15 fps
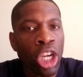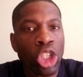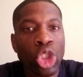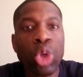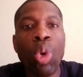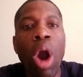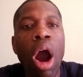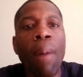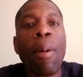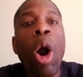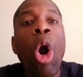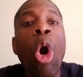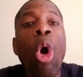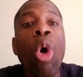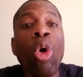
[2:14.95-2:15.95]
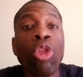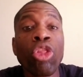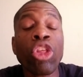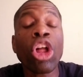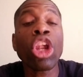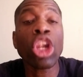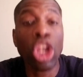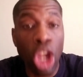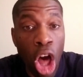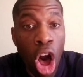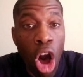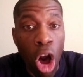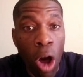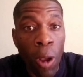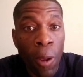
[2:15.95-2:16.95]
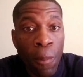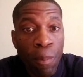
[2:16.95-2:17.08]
to uphold the law.